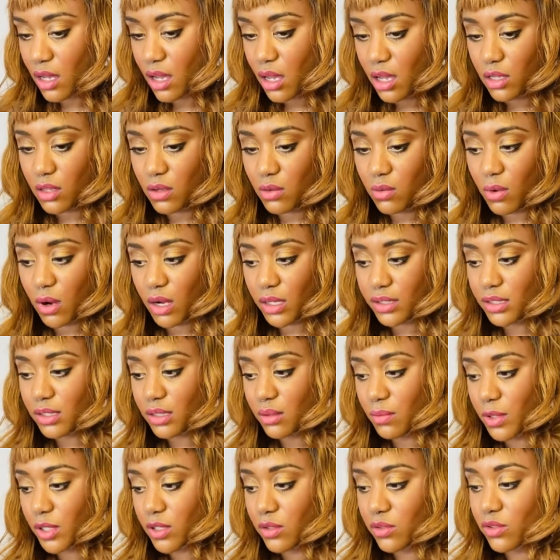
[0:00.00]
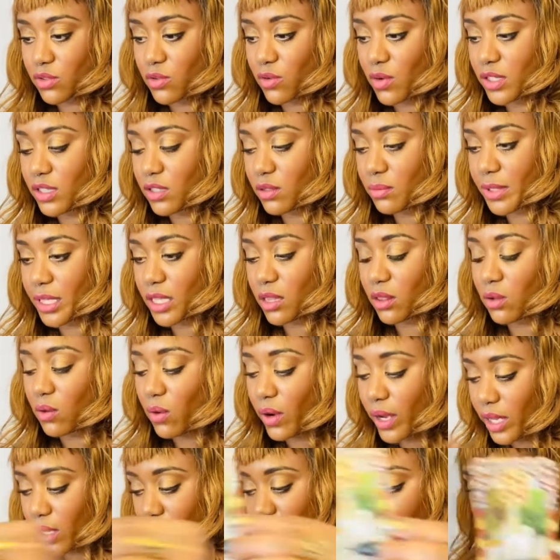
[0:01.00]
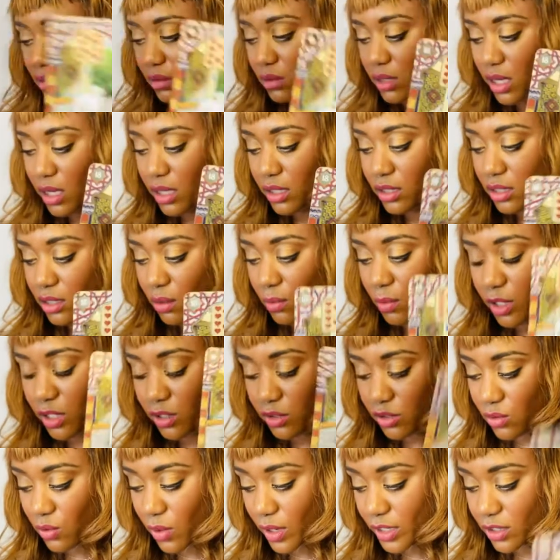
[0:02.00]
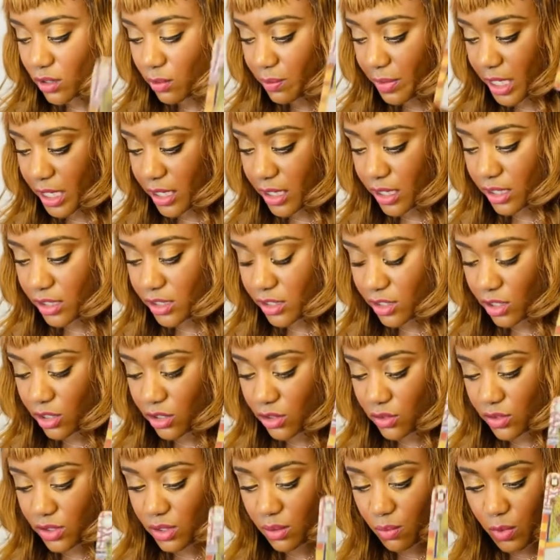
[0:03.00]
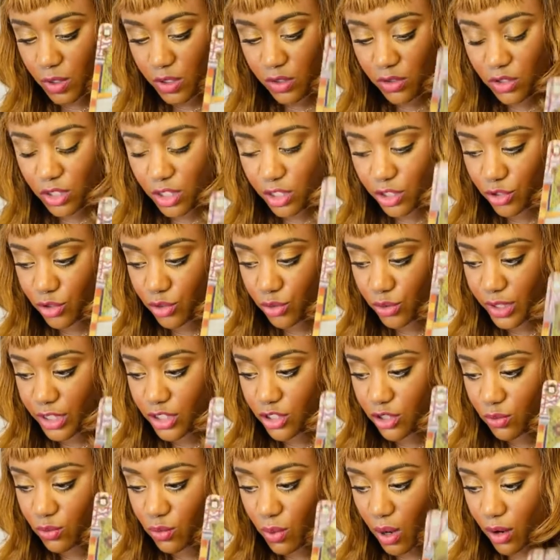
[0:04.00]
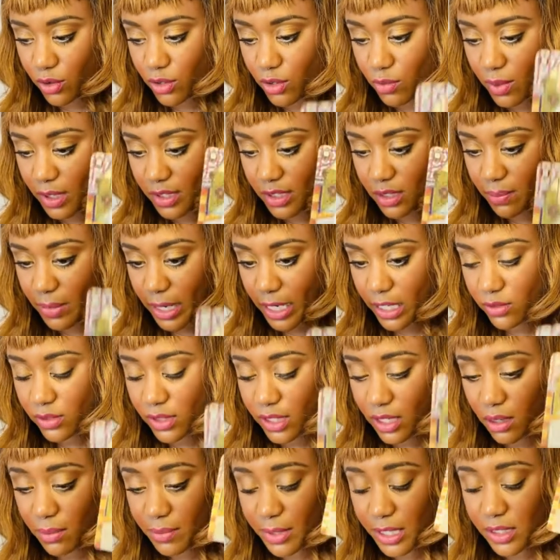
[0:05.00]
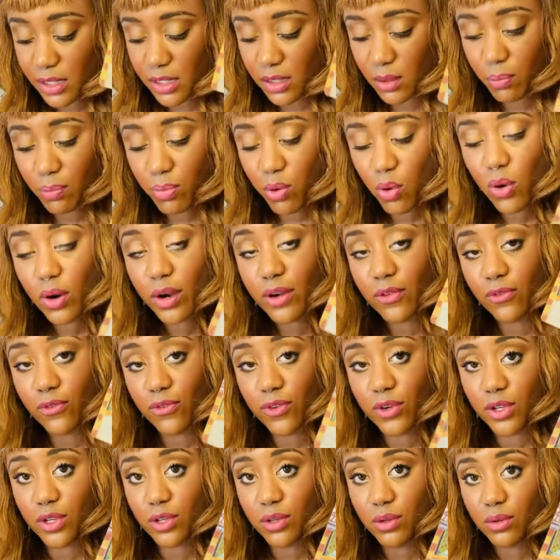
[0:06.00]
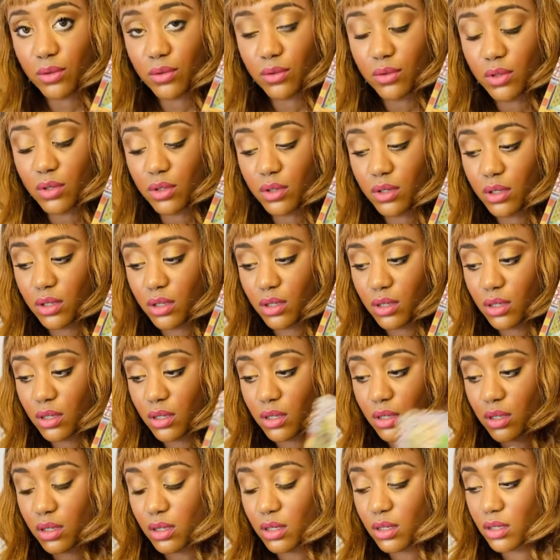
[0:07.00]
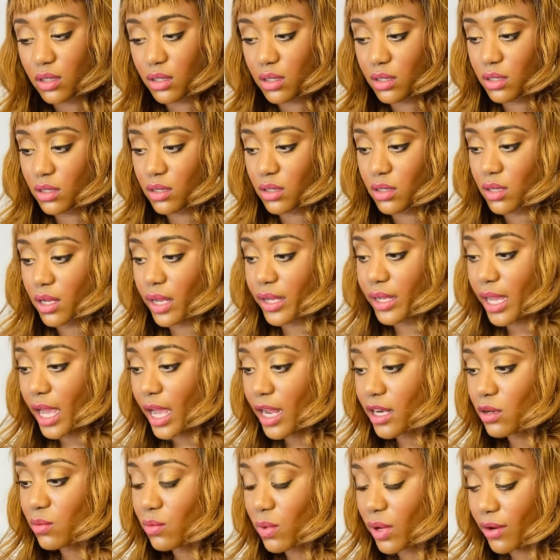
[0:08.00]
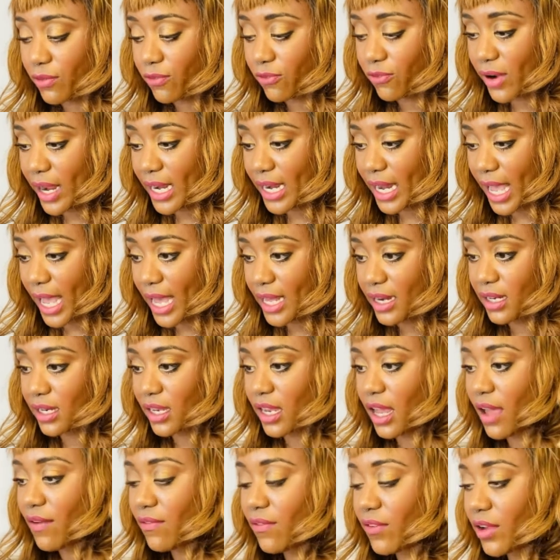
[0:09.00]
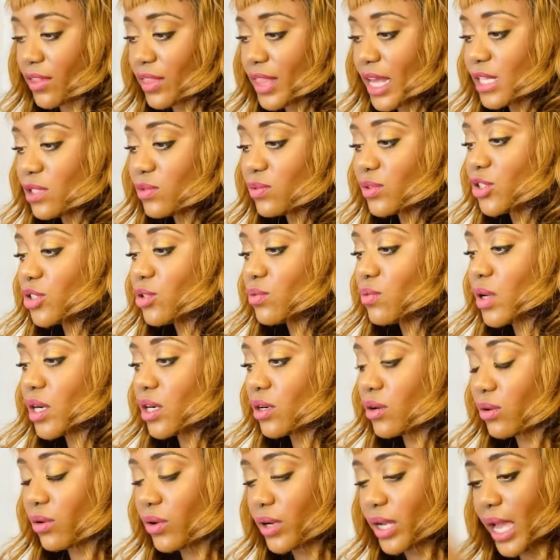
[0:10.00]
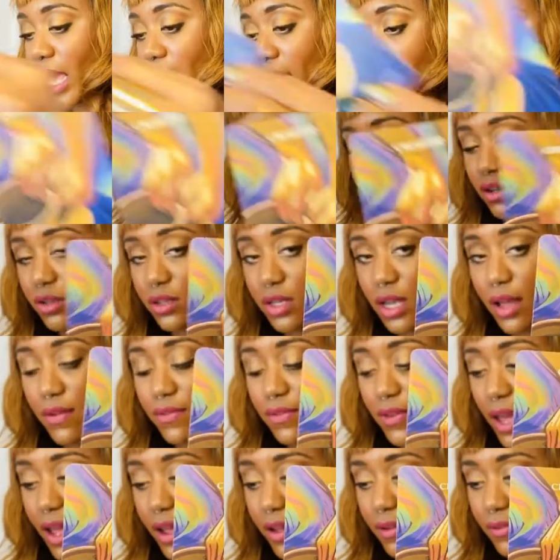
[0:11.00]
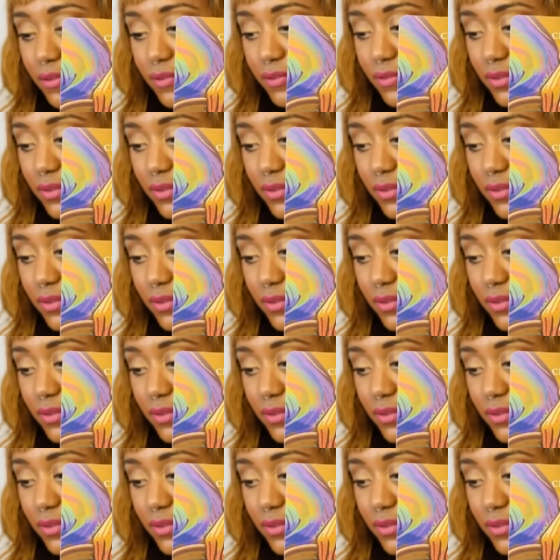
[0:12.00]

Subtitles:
You want someone who's going to be loyal, someone who's going to be good to you, someone who's going to treat you well. You want somebody who's going to be a support for you. Again, you want a friend and a lover. That's what you want to create in your love life.